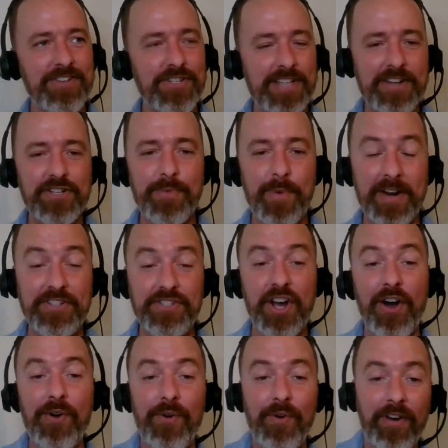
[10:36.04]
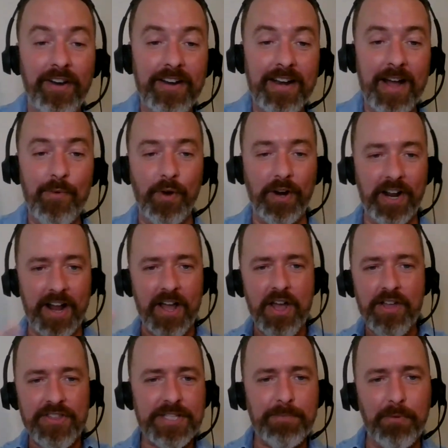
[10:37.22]
just want to tone.
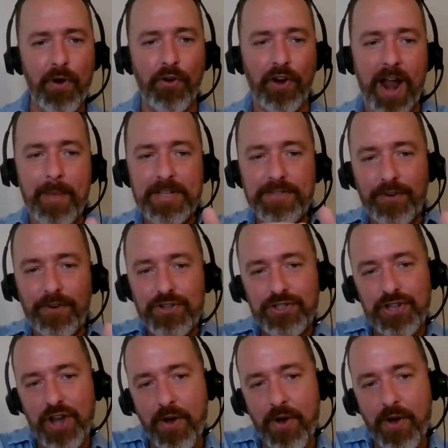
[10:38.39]
This program is for